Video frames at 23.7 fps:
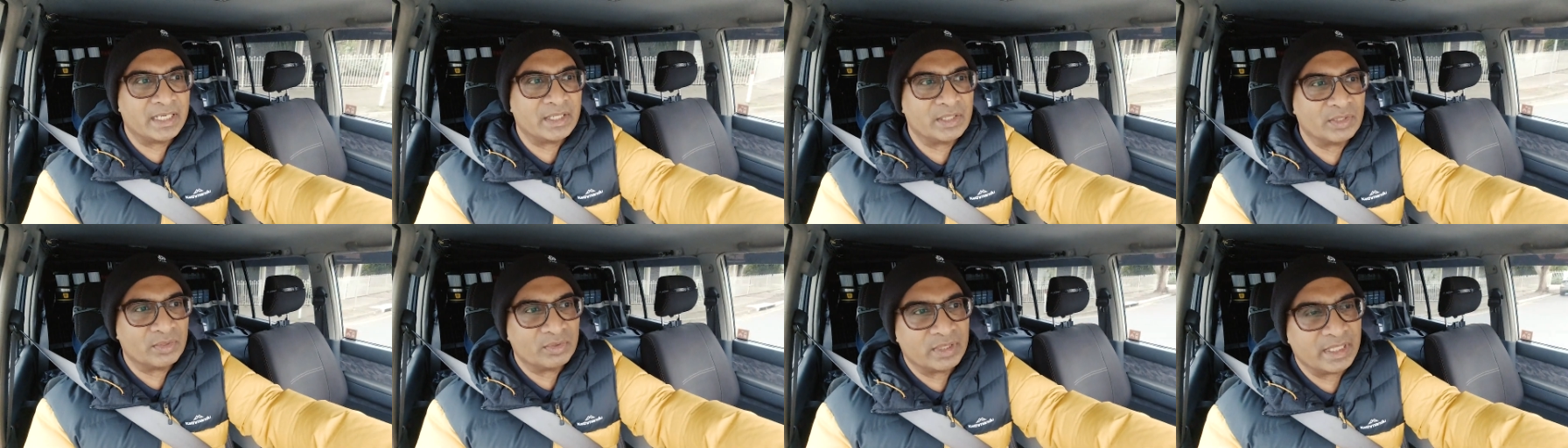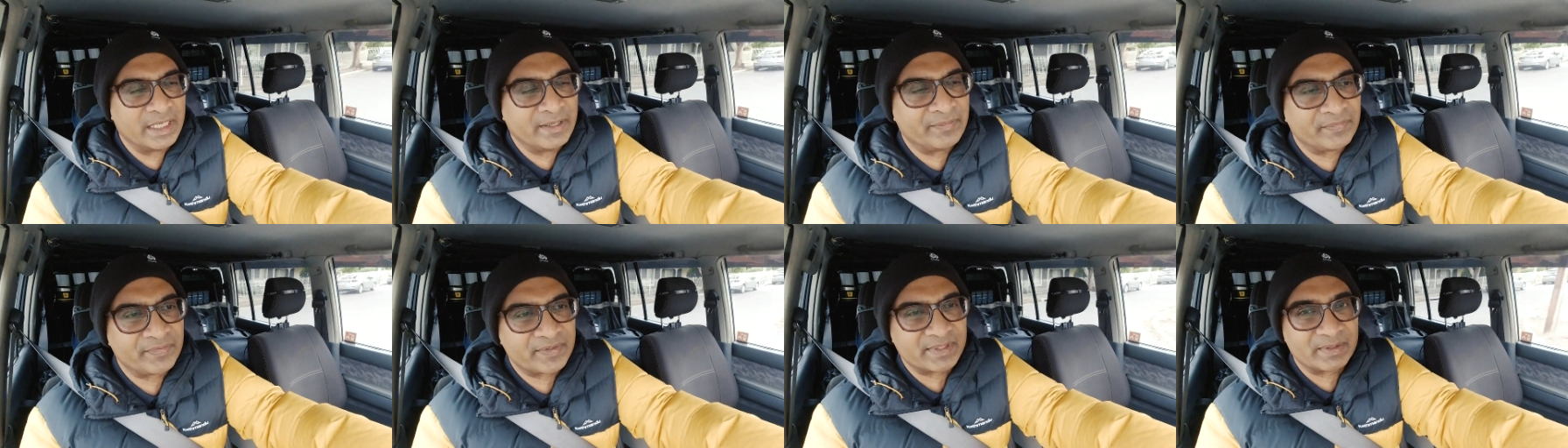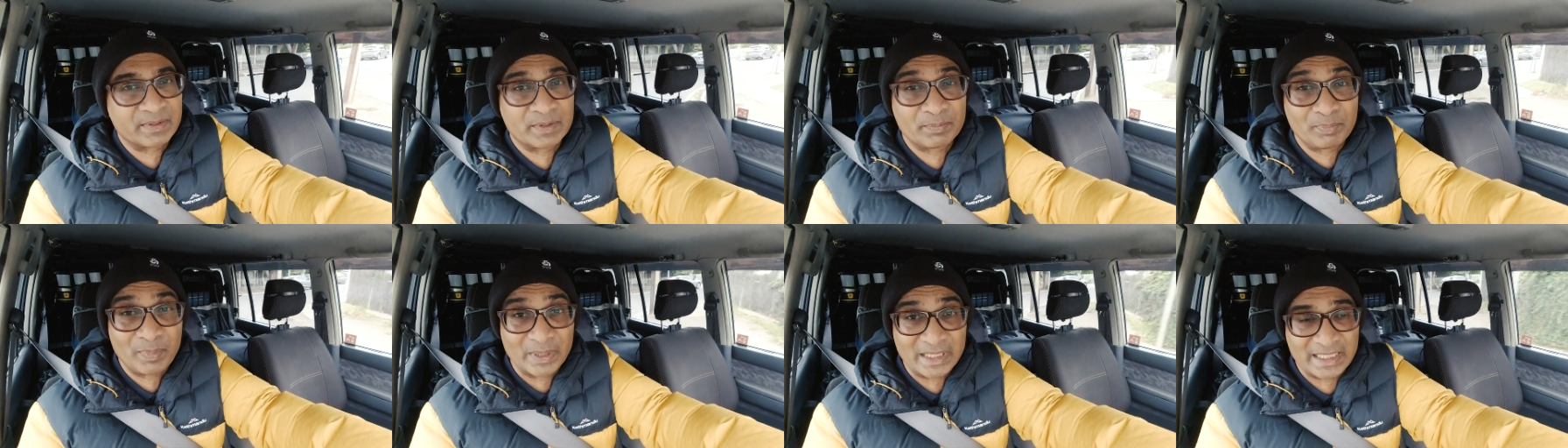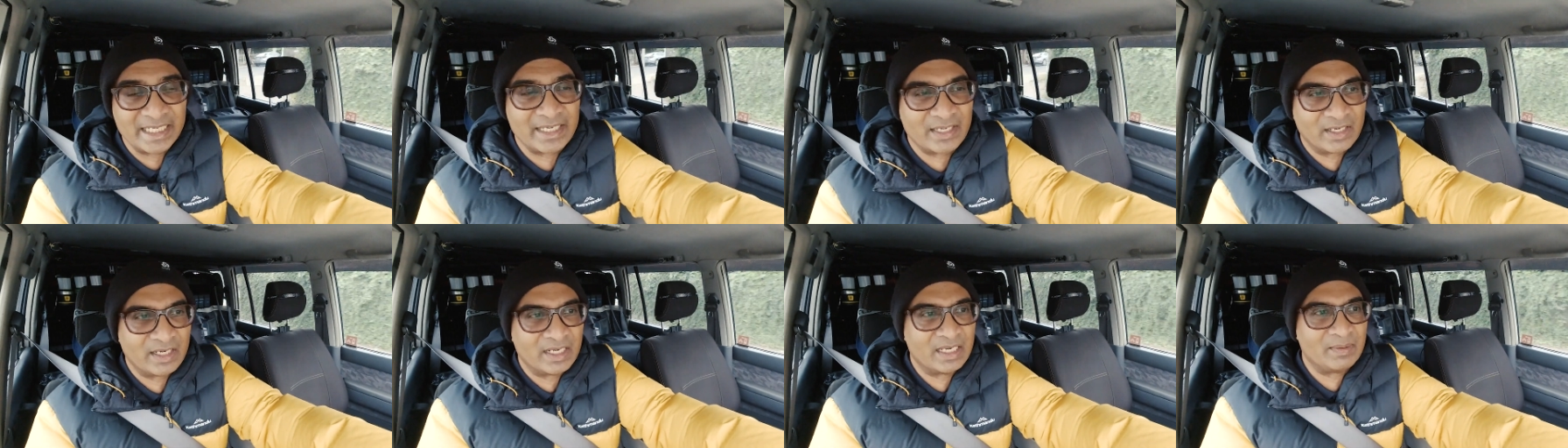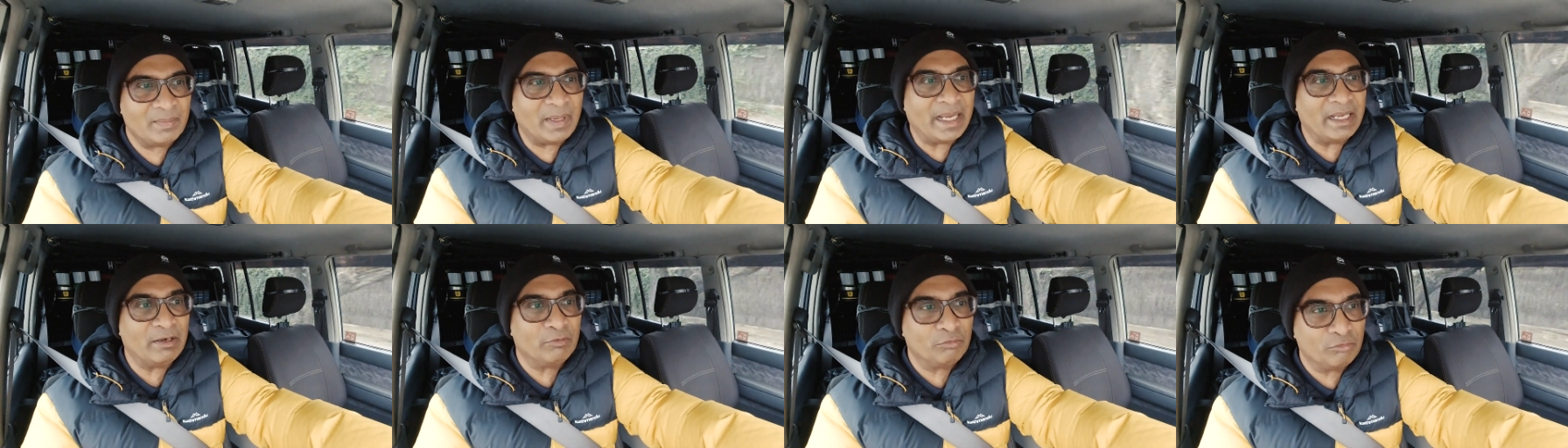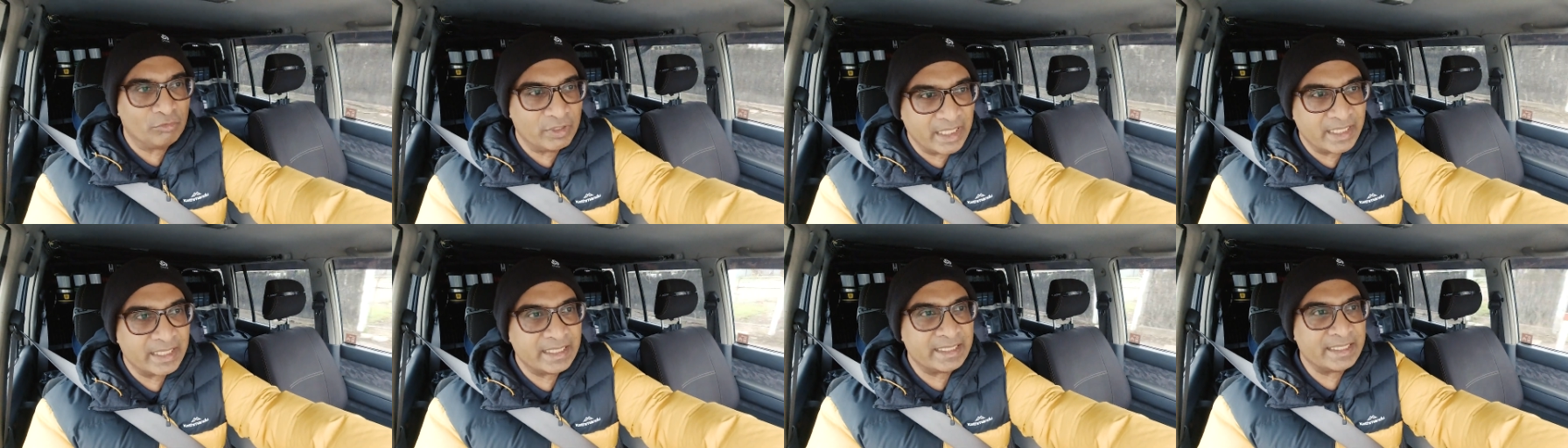diffs, particularly my
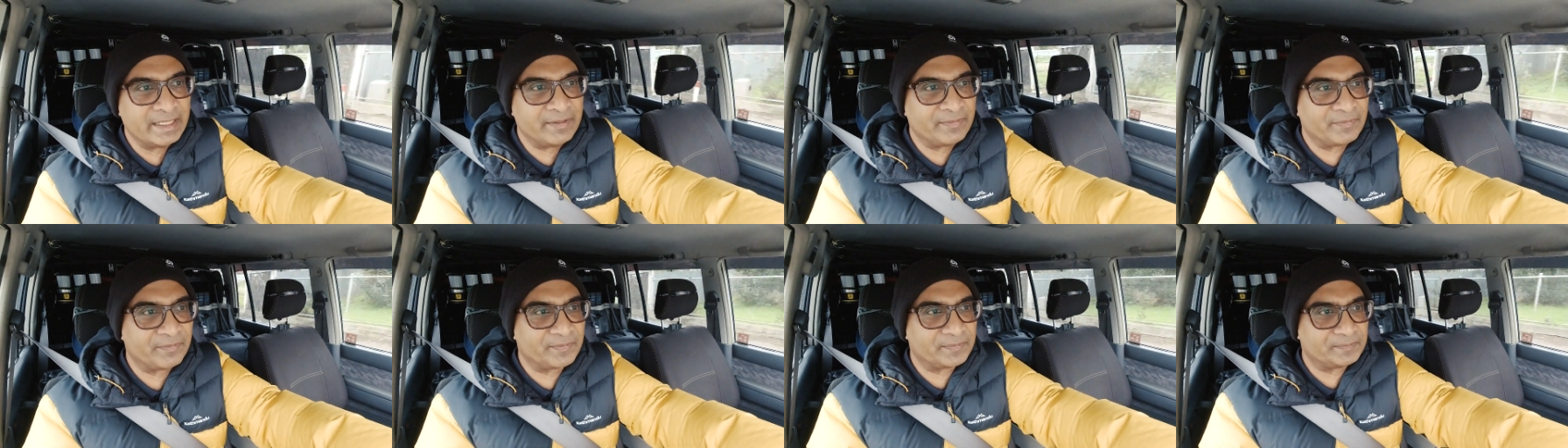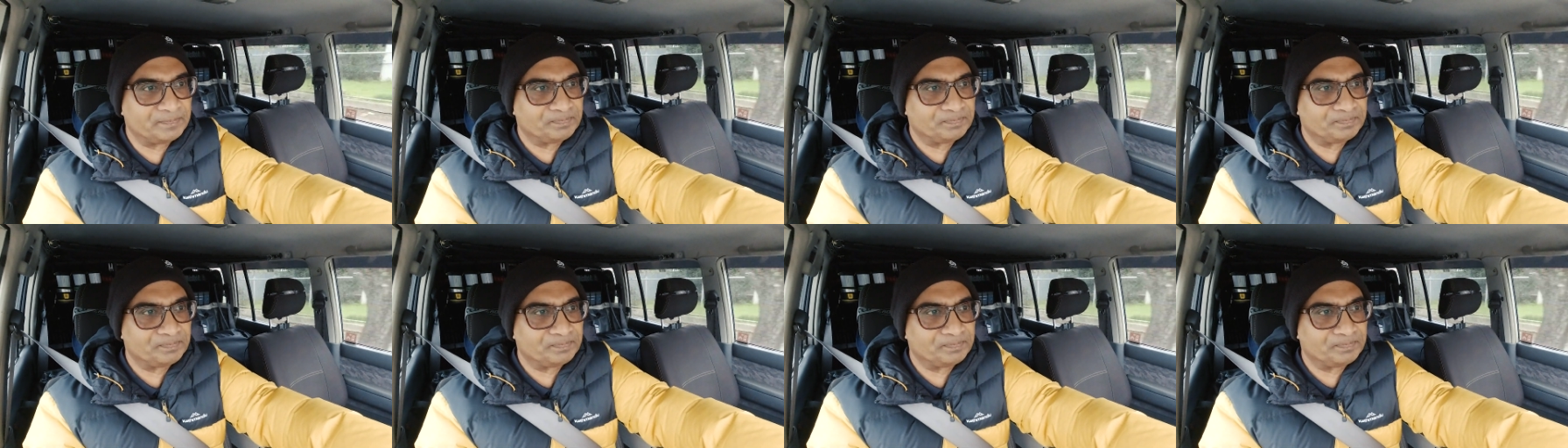rear diff,